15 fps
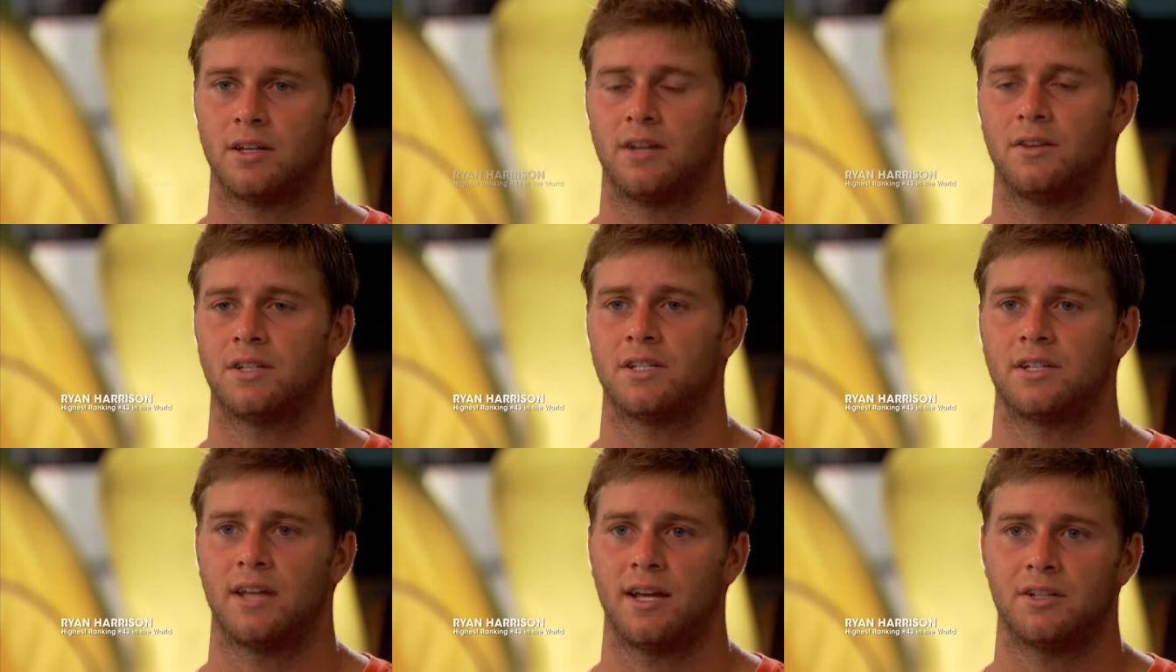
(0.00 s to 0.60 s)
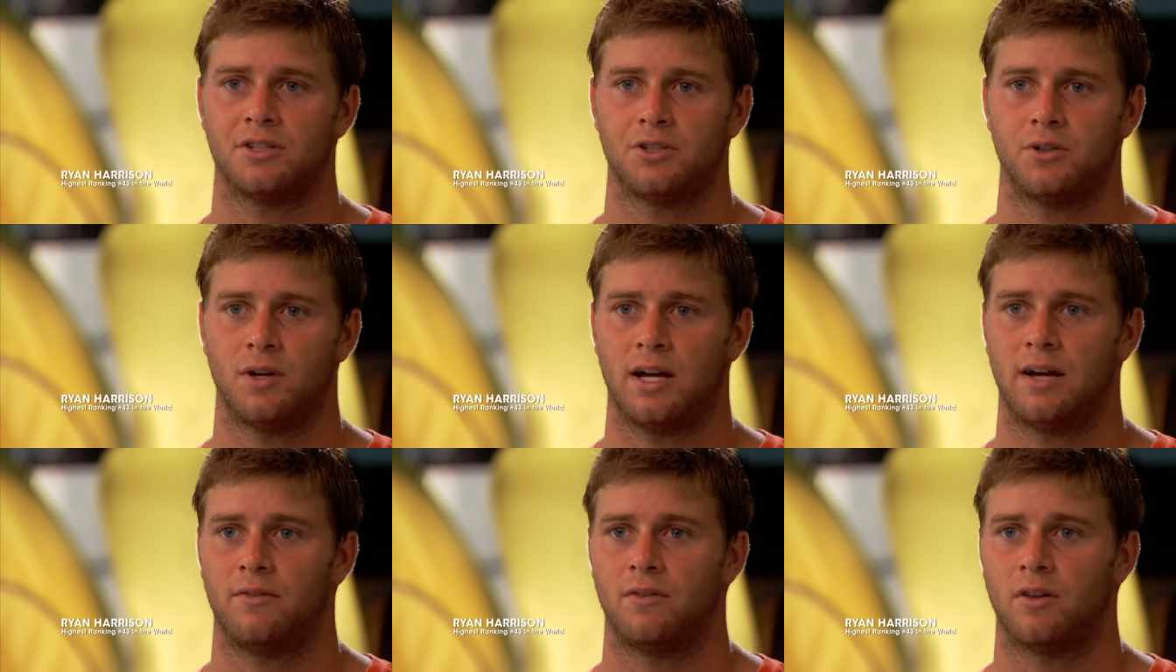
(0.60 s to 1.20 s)
In the States, you
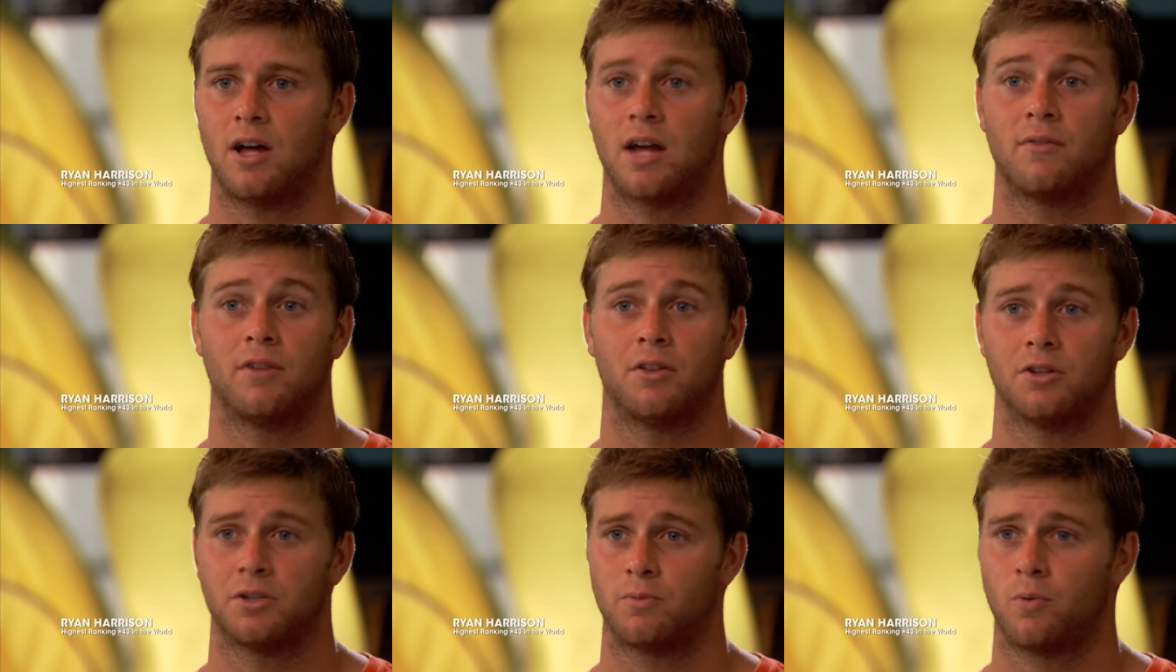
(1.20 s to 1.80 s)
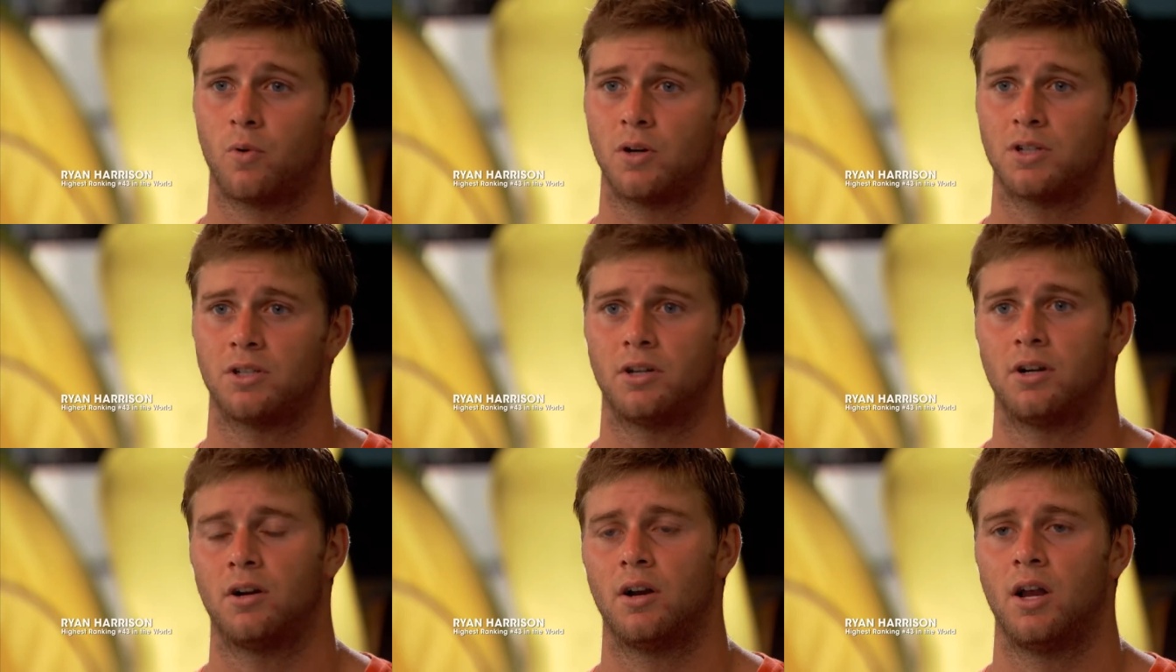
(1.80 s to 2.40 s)
have a lot of other sports
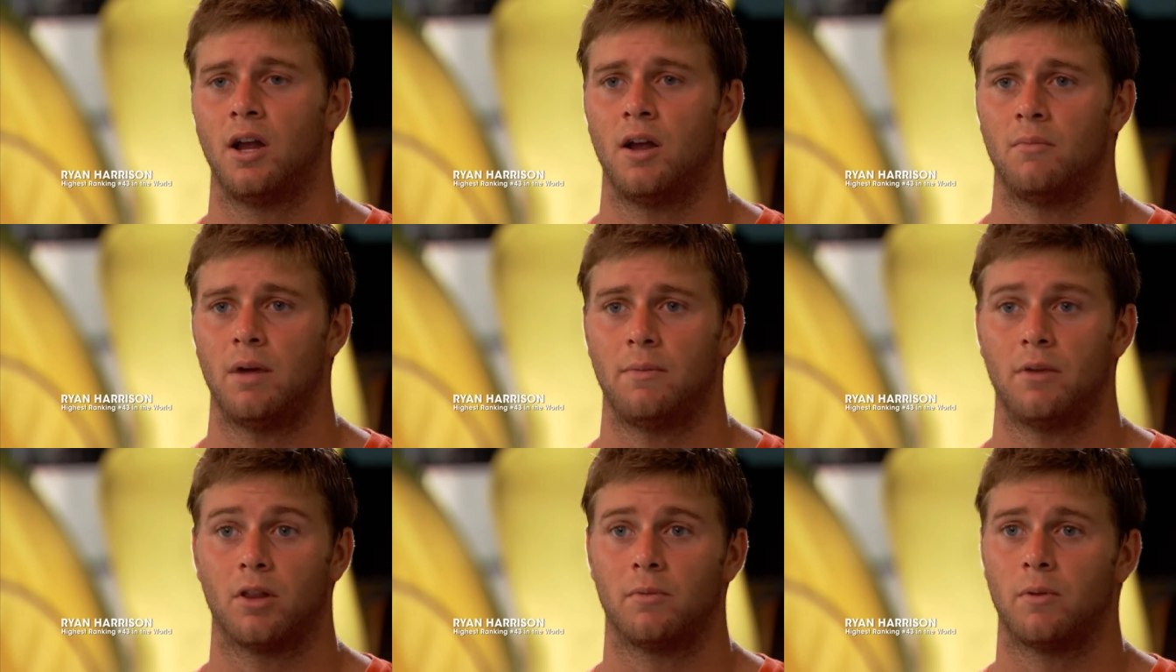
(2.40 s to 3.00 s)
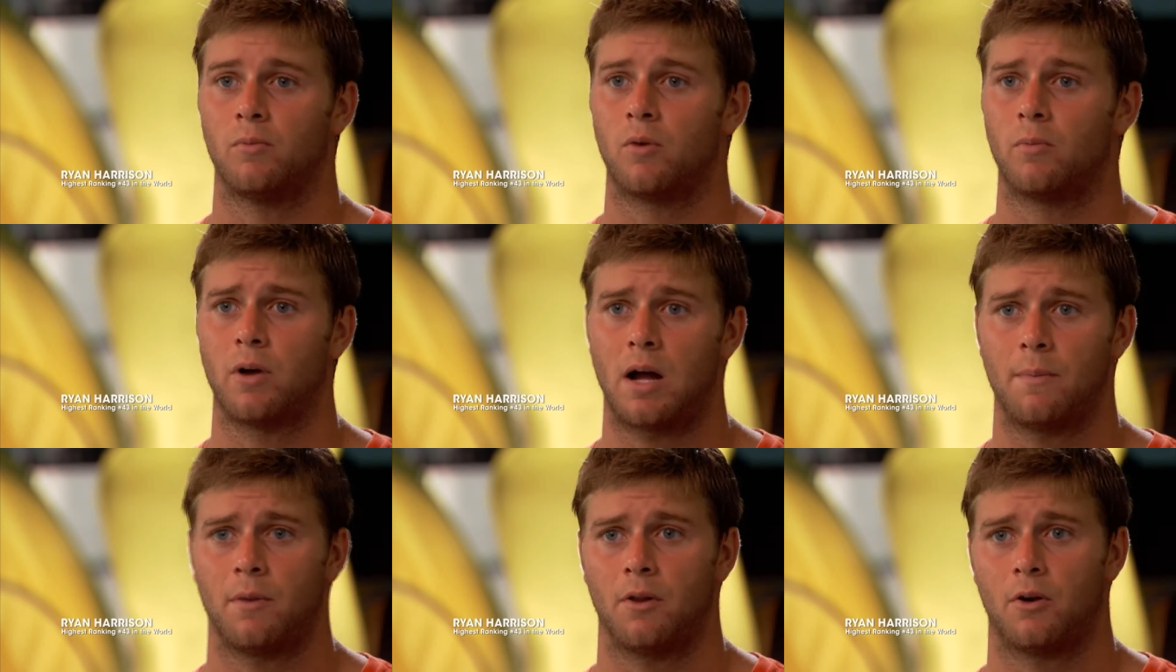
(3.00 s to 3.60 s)
that are maybe a little bit more
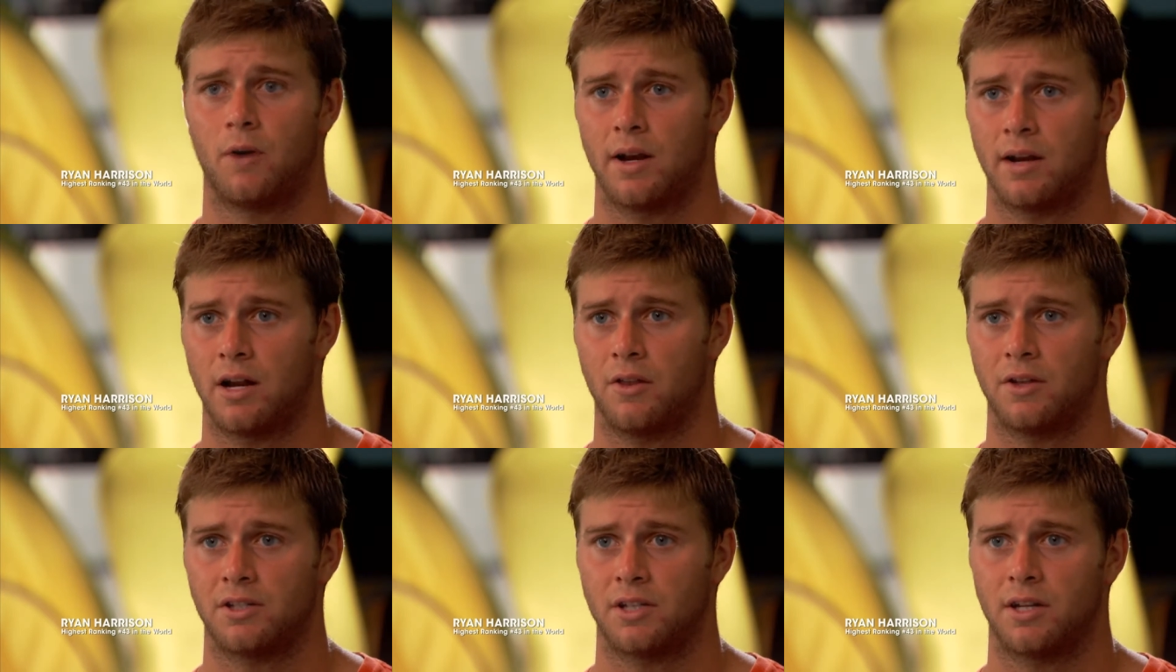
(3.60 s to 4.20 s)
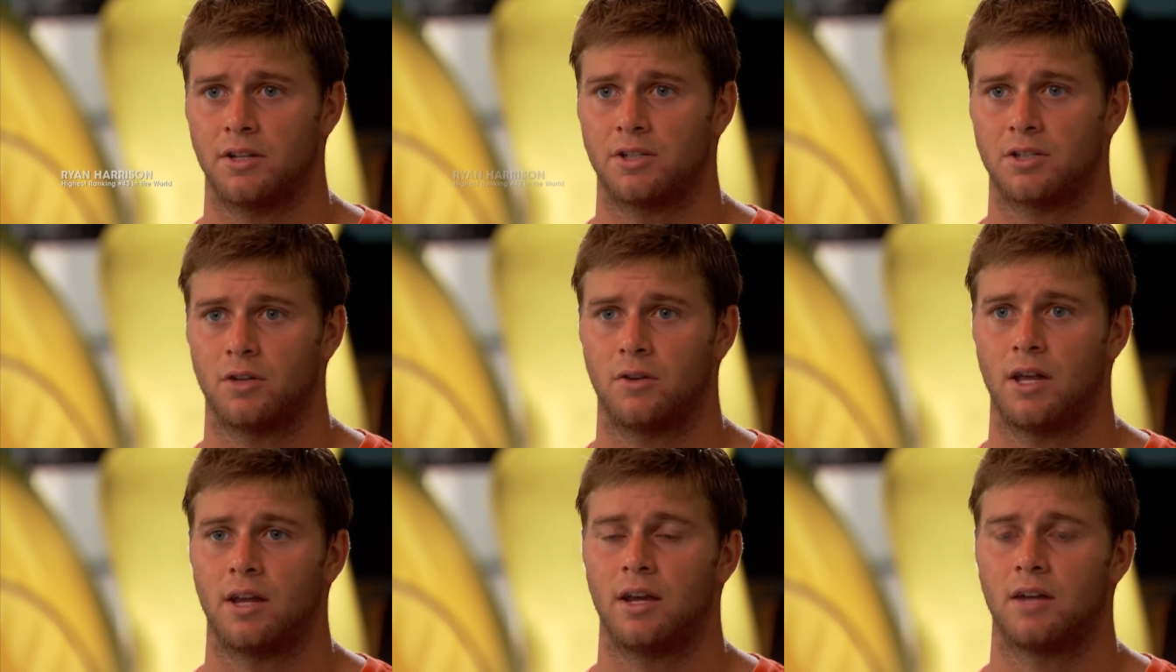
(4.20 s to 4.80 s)
popular right now than tennis, so
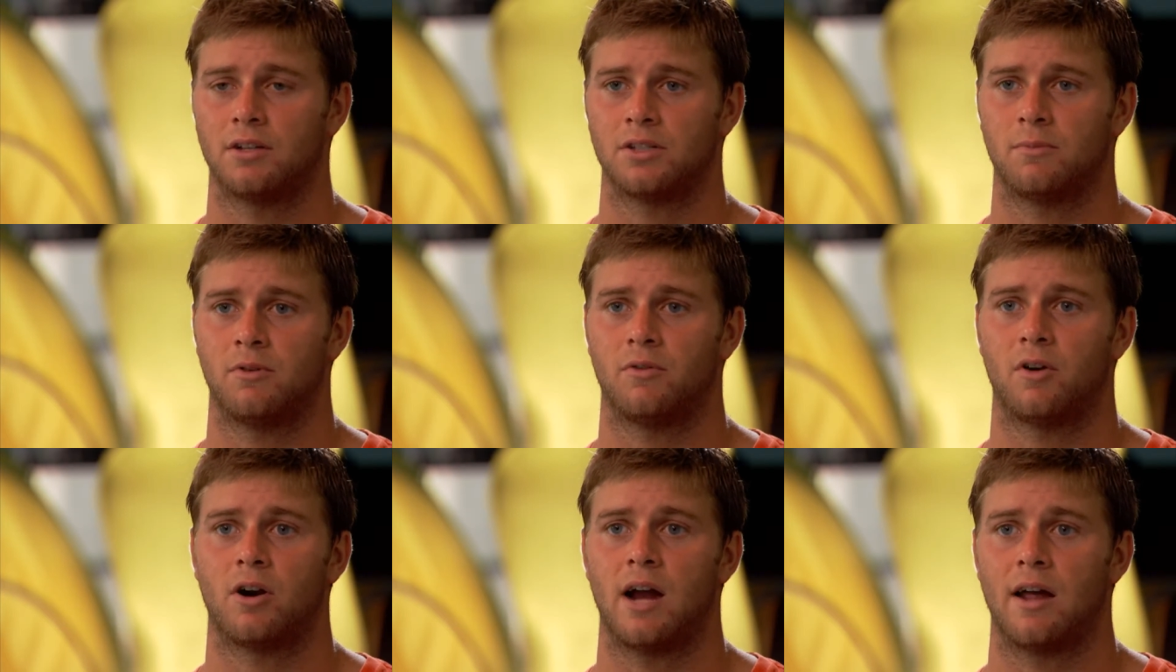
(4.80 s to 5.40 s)
they get some of our